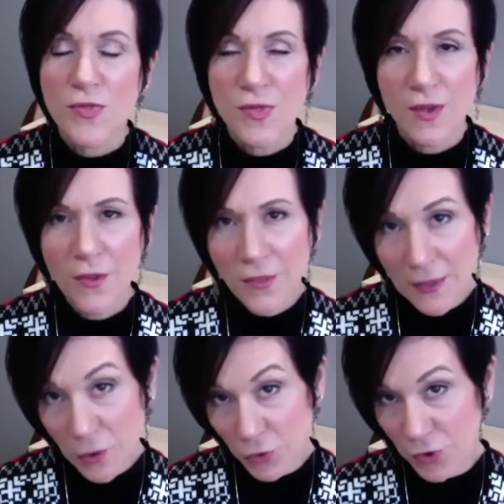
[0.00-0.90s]
The other
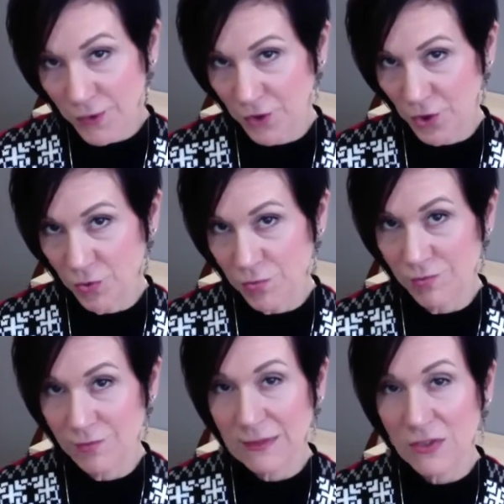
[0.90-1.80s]
thing you could do,
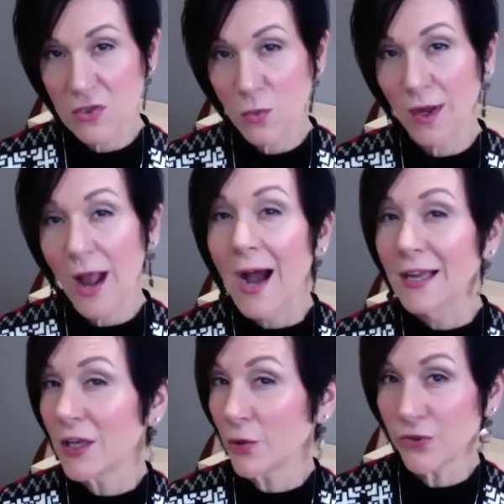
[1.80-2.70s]
which is what I
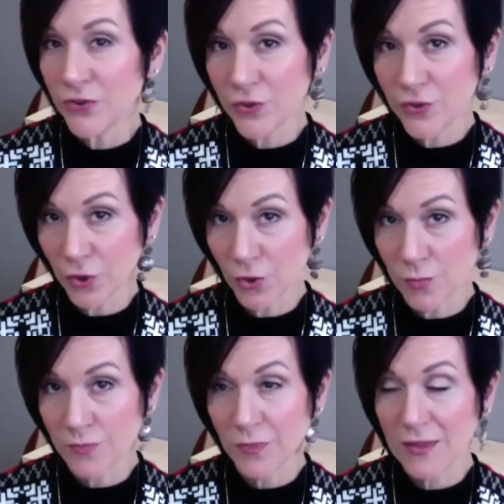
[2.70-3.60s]
used to do,
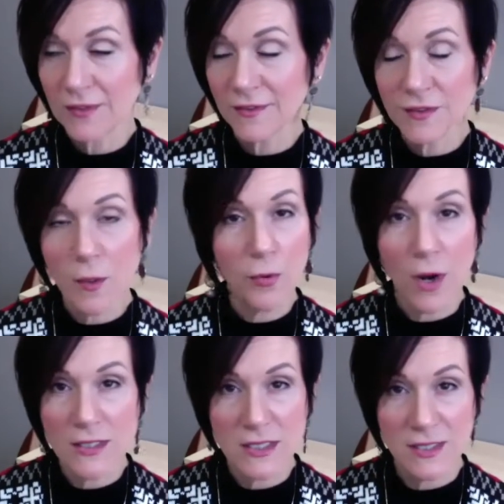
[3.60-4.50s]
and this is a
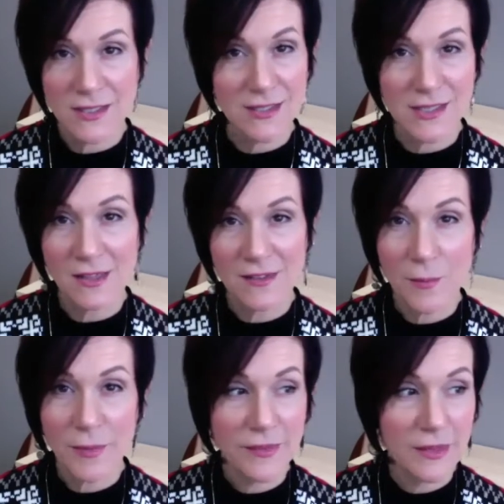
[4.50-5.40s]
process, it's not
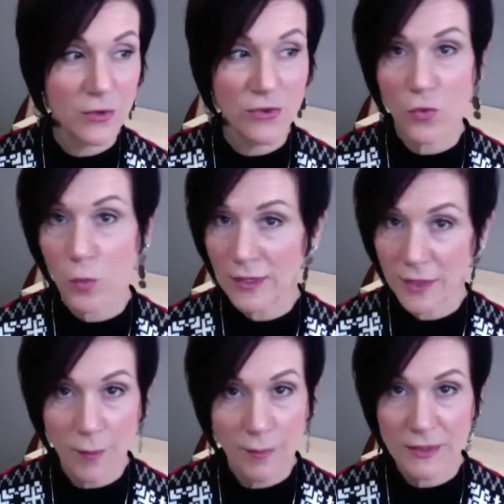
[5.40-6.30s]
something that you just wake
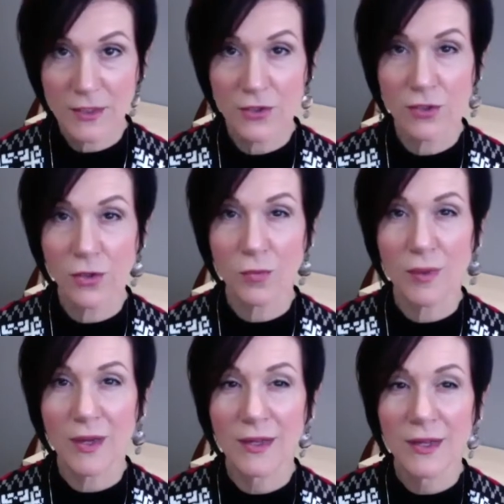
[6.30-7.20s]
up and can do,
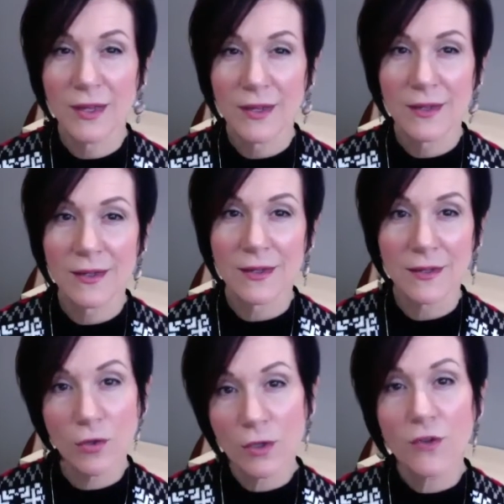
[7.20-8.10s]
but
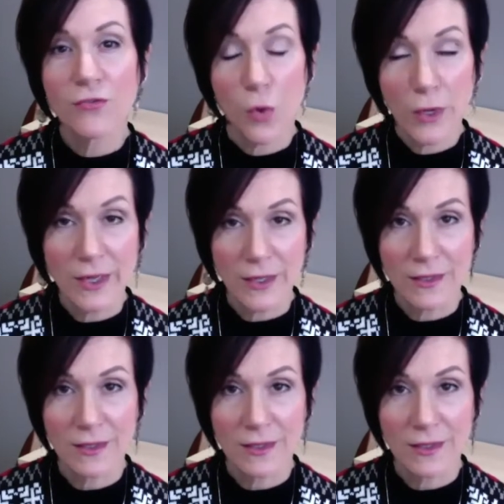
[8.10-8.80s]
you can avoid it.